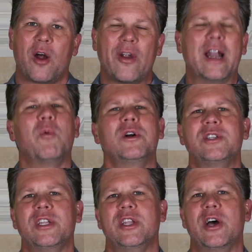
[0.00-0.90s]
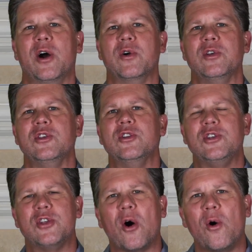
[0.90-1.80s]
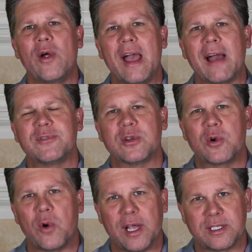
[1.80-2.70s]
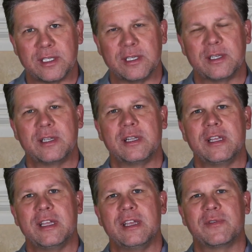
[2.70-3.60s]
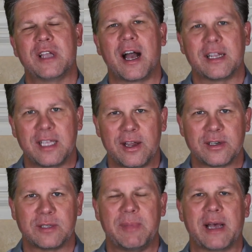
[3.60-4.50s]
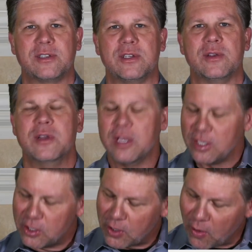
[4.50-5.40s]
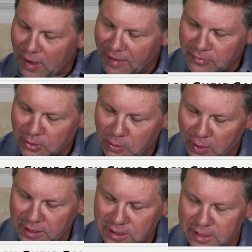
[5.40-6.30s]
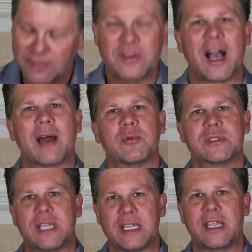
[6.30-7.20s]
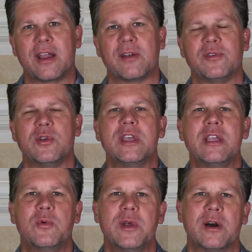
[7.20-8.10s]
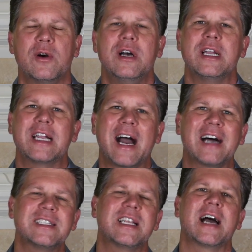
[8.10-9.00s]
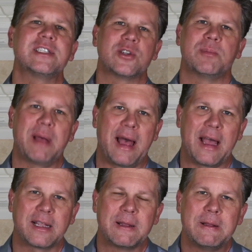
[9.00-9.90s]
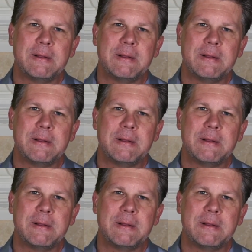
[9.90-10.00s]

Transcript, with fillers: All right, I want you to know you don't have to question if God cares about you. You don't have to question if God will take care of you. He will. God's got your back.